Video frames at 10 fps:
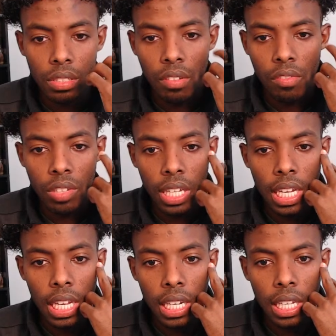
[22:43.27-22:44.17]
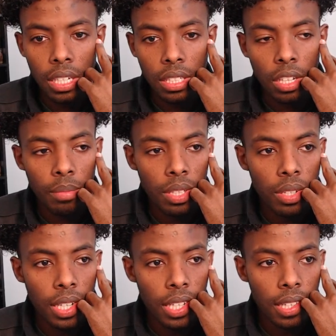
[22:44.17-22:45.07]
If we can get in here, that'll be
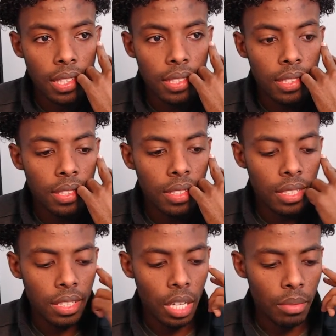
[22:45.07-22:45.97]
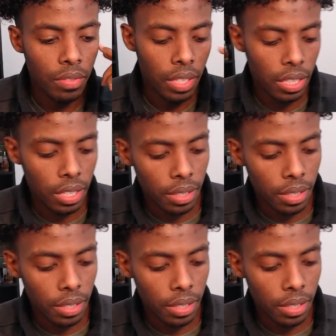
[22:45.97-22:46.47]
great. That'll be very good.